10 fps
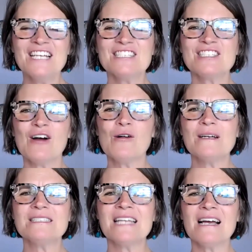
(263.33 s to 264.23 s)

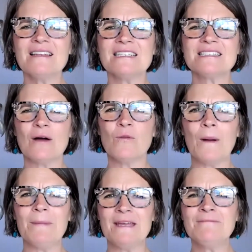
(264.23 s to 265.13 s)
So tell us
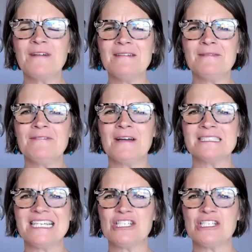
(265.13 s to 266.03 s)
what M5M
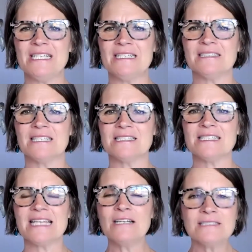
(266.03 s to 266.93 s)
Foundation is, because it
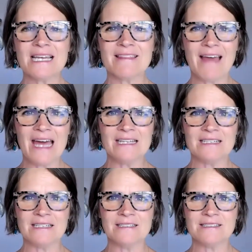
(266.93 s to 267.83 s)
sounds like that
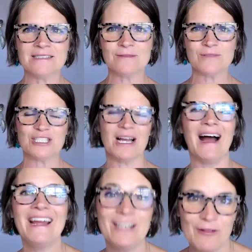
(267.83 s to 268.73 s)
is, which
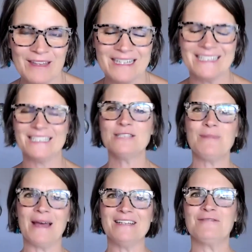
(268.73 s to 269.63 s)
I know that it is,
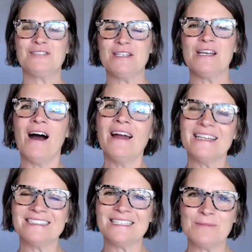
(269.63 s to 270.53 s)
but to the
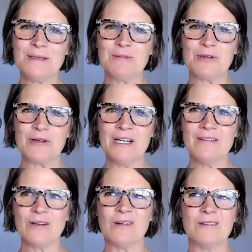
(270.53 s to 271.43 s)
audience and the people who are hearing,
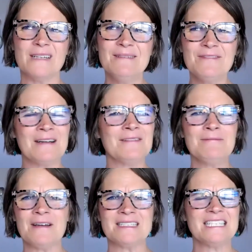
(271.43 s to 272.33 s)
they're going, M5M
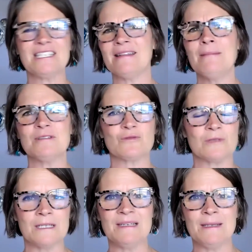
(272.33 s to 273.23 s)
Foundation, that must
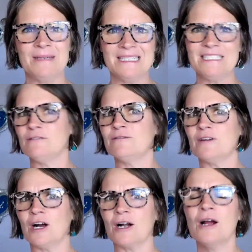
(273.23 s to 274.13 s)
really be a big deal for
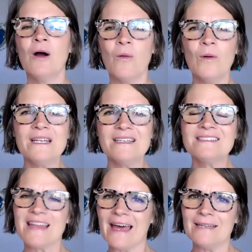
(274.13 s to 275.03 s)
her. What
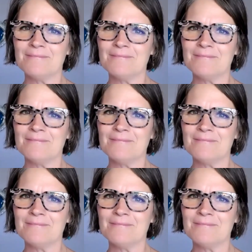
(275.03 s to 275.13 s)
is that?